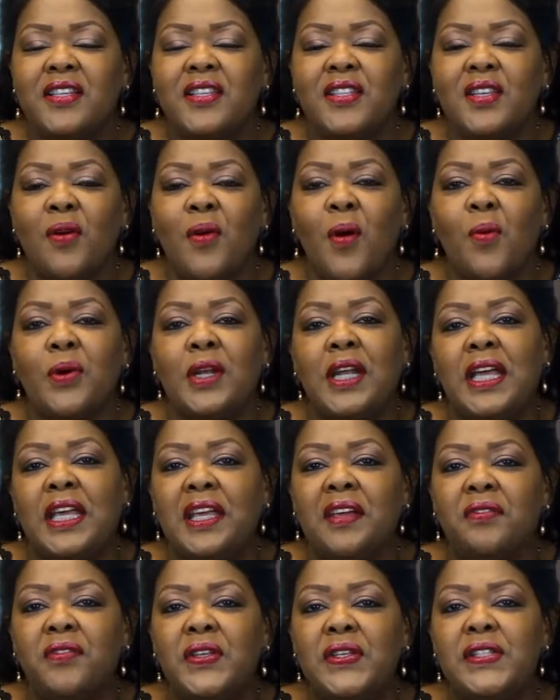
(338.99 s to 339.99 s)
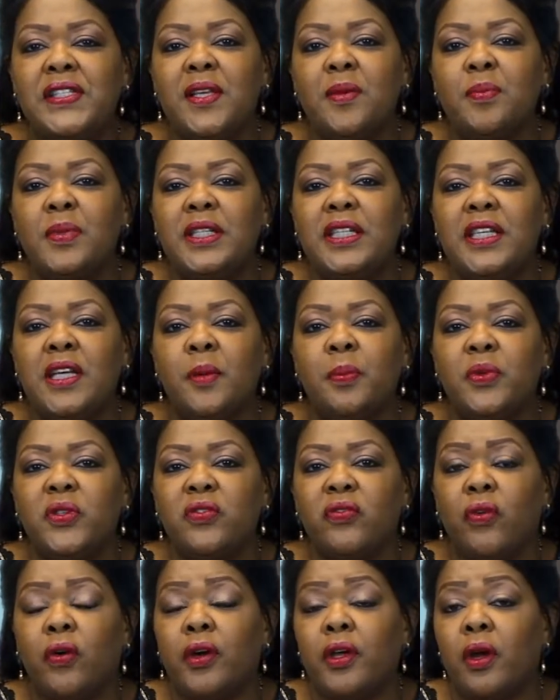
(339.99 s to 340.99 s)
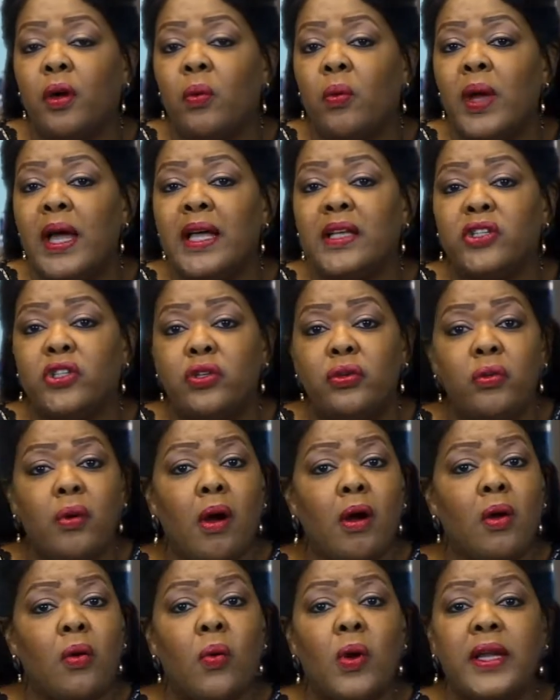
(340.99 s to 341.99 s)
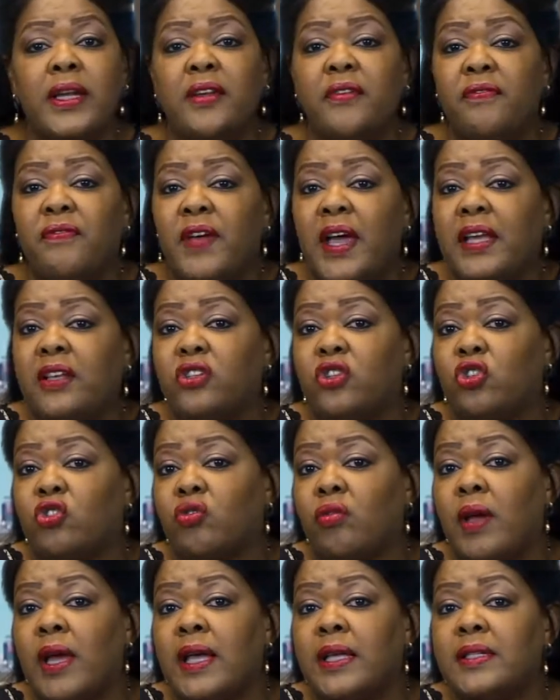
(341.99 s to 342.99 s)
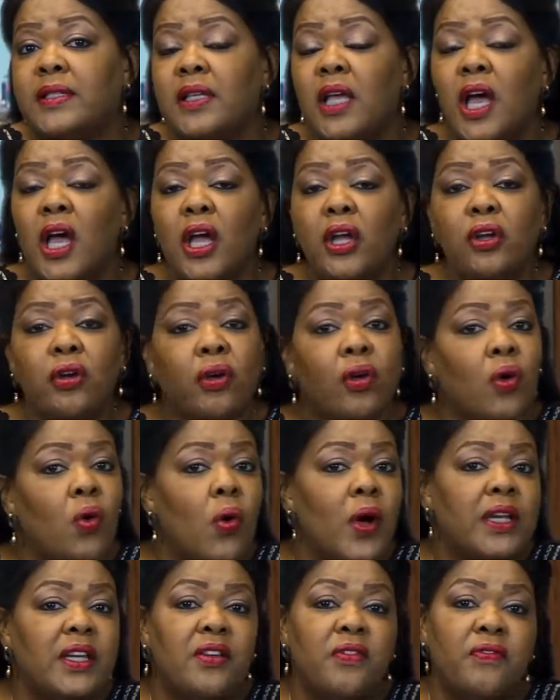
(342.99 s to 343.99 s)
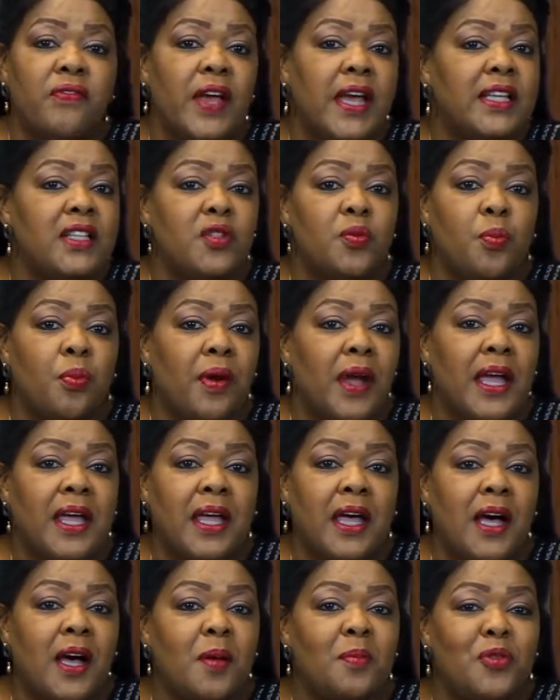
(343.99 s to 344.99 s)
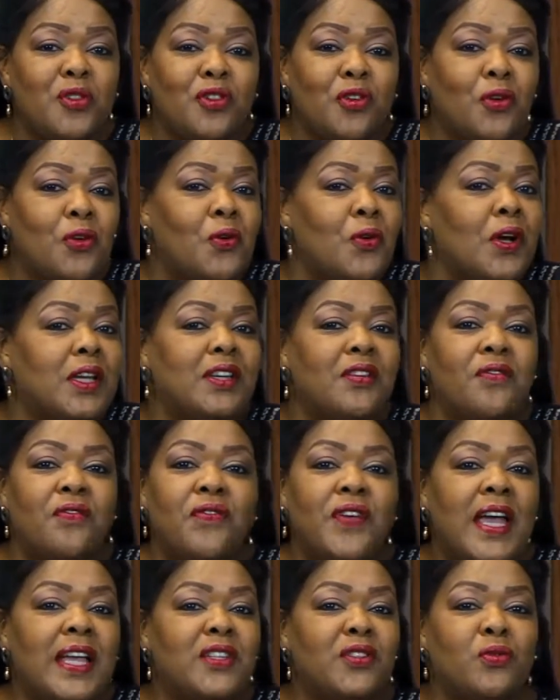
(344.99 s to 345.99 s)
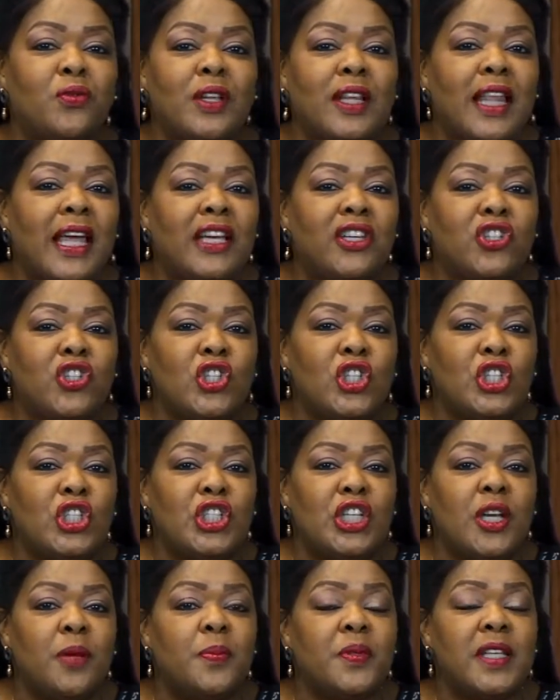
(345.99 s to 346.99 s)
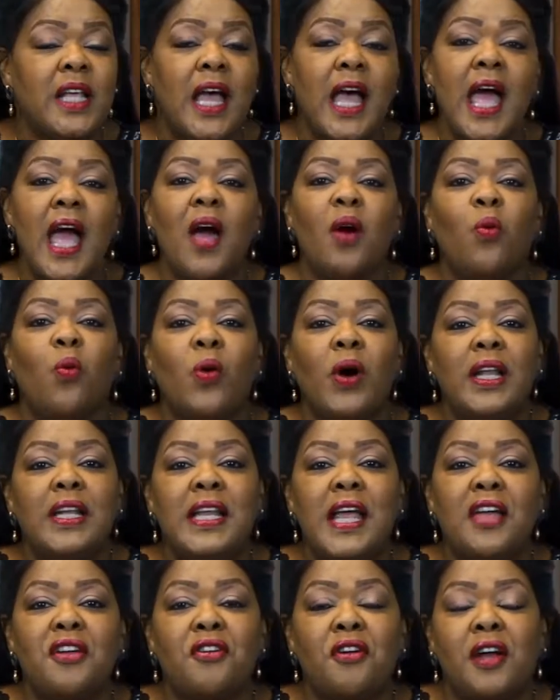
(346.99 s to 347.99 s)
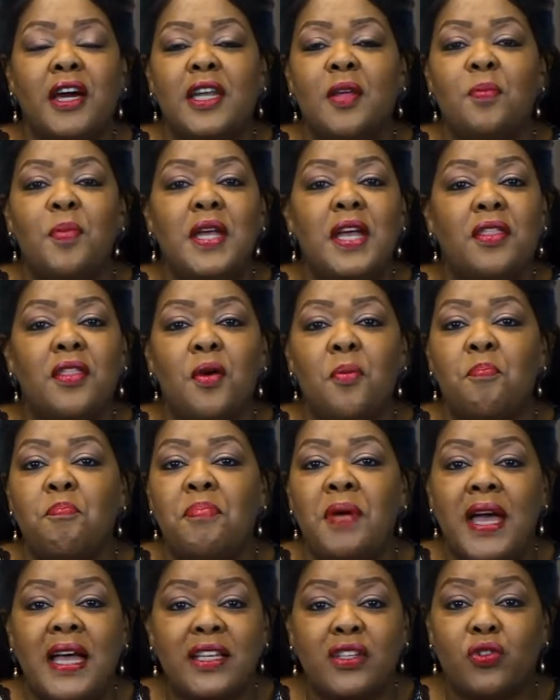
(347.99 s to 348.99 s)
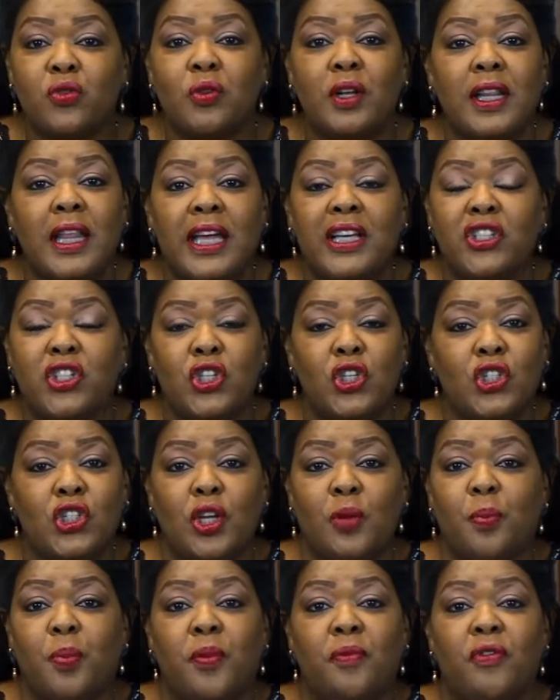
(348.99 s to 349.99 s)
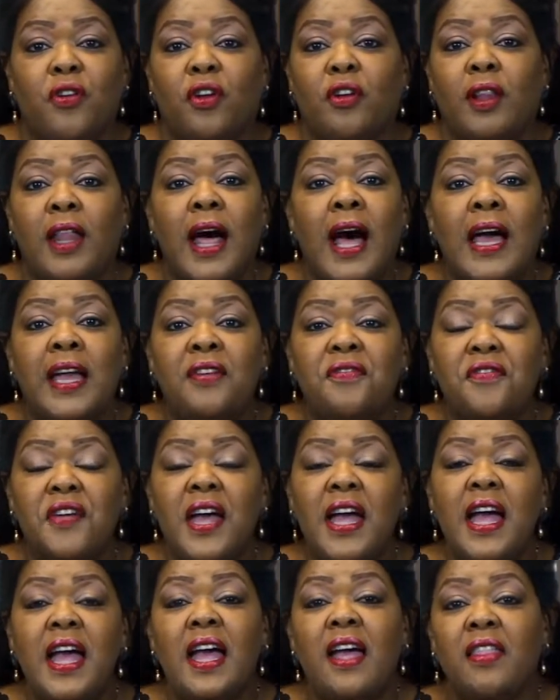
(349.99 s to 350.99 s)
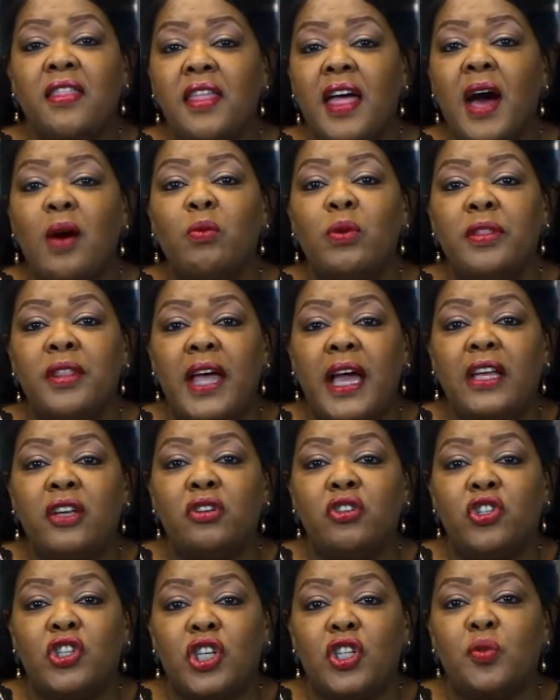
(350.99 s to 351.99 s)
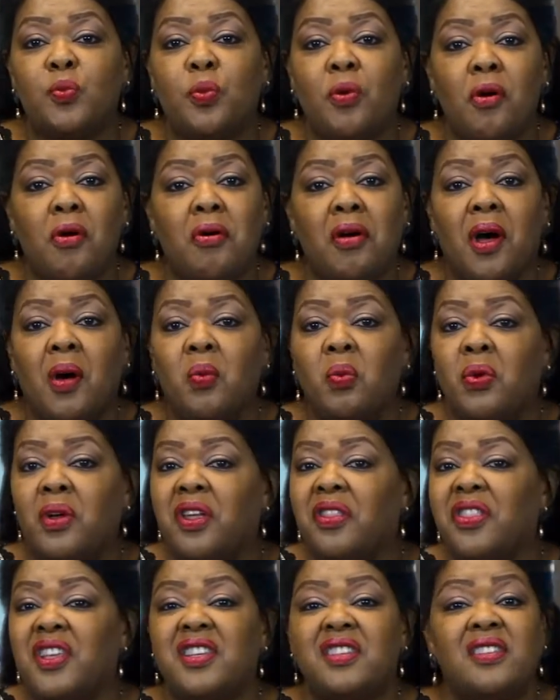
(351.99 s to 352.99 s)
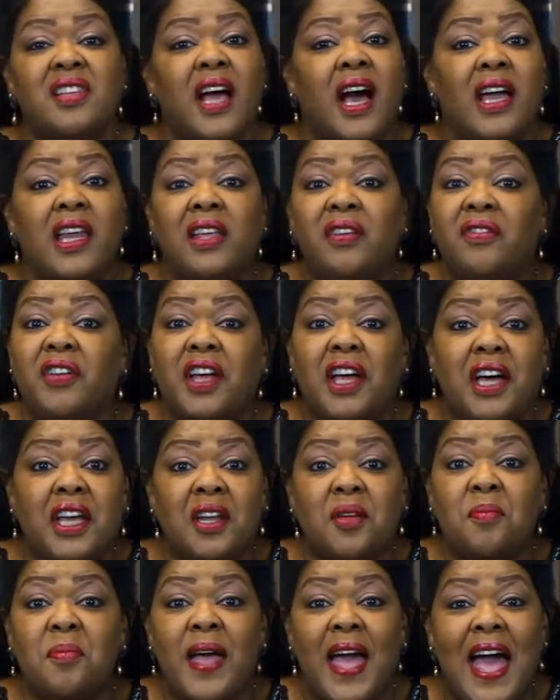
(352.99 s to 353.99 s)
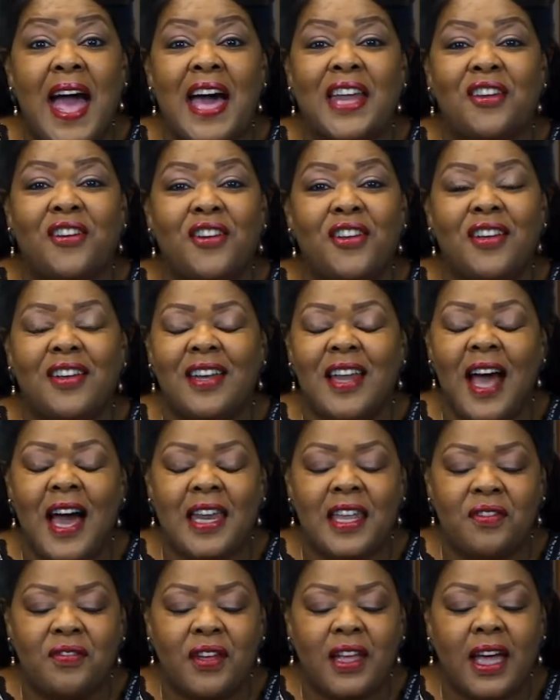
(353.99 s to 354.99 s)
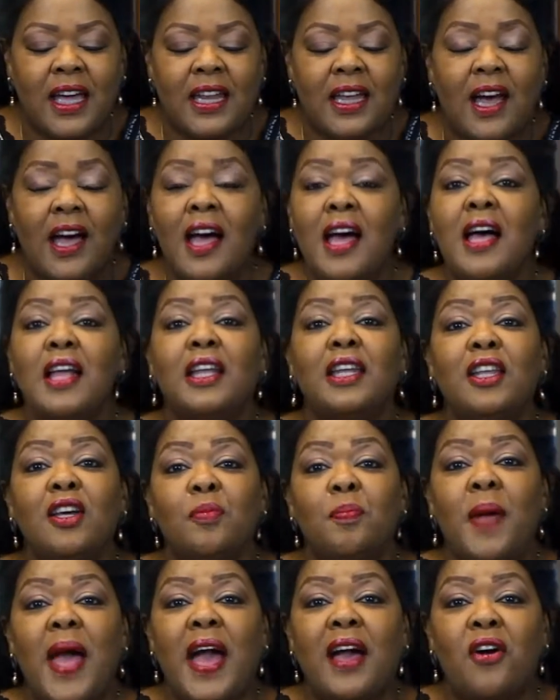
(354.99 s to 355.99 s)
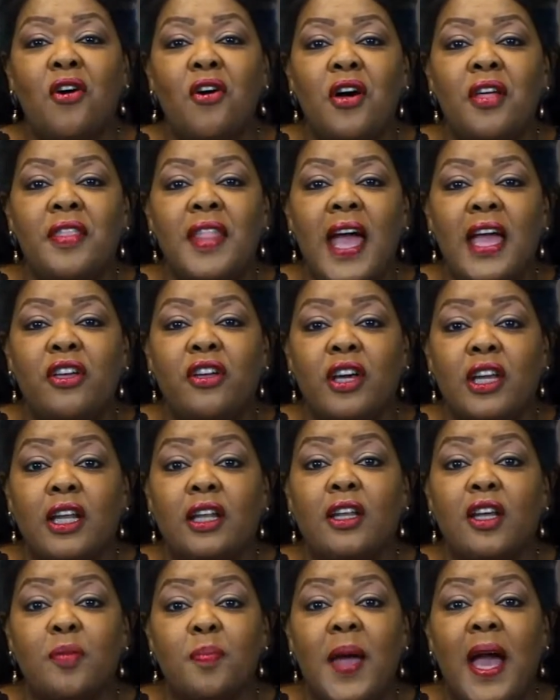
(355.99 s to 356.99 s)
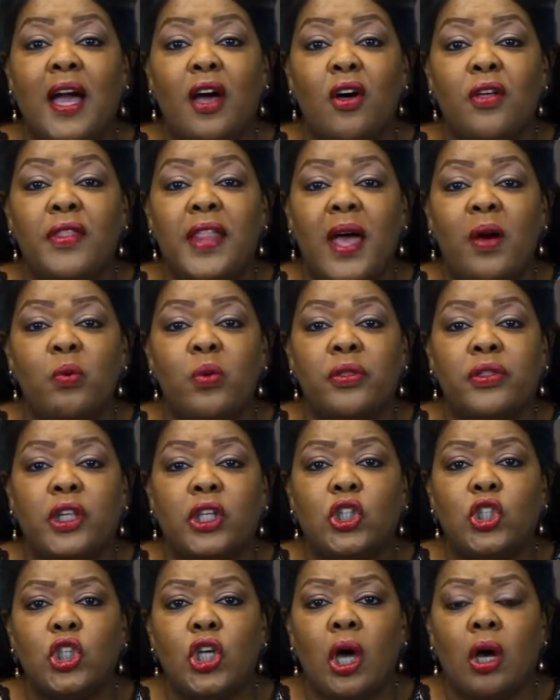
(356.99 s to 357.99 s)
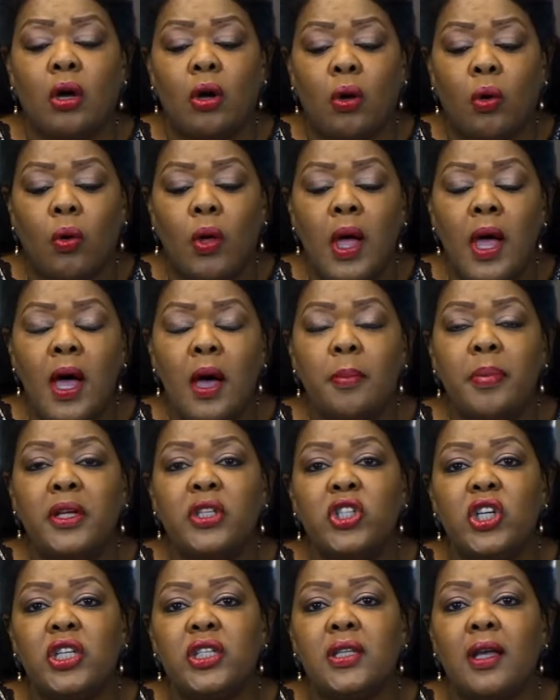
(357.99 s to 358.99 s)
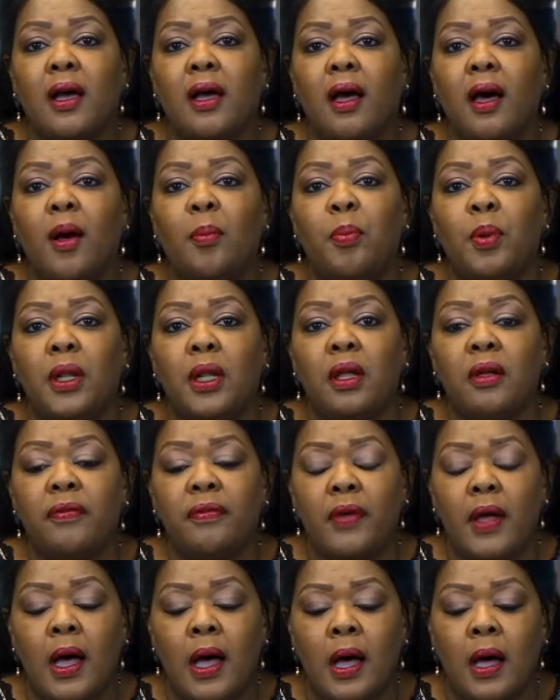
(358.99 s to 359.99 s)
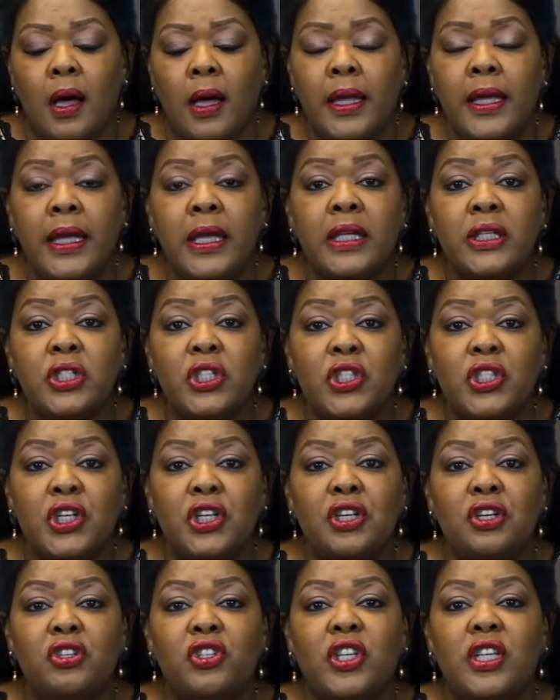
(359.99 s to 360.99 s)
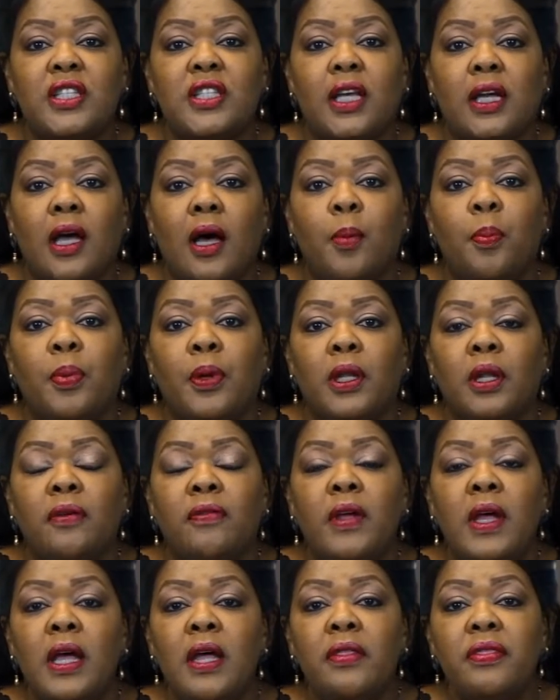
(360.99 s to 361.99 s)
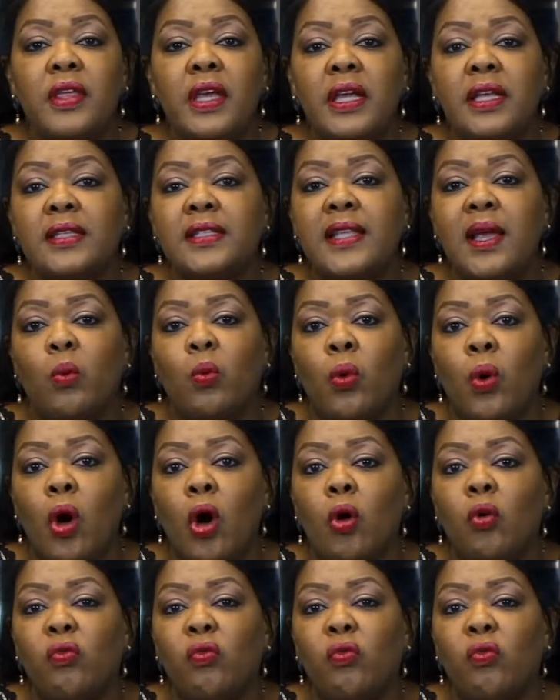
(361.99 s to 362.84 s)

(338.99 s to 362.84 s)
So I want to give you some tips for your rest. You are going to face stress. You're going to face breakups. You're going to face relationships. And one day you're going to be in the best relationship of your life. And that one that you just broke up with is not even going to matter. You're not even going to look back on that. You're going to look back on that with a chuckle. But just a couple of hints to you, just a couple of things that will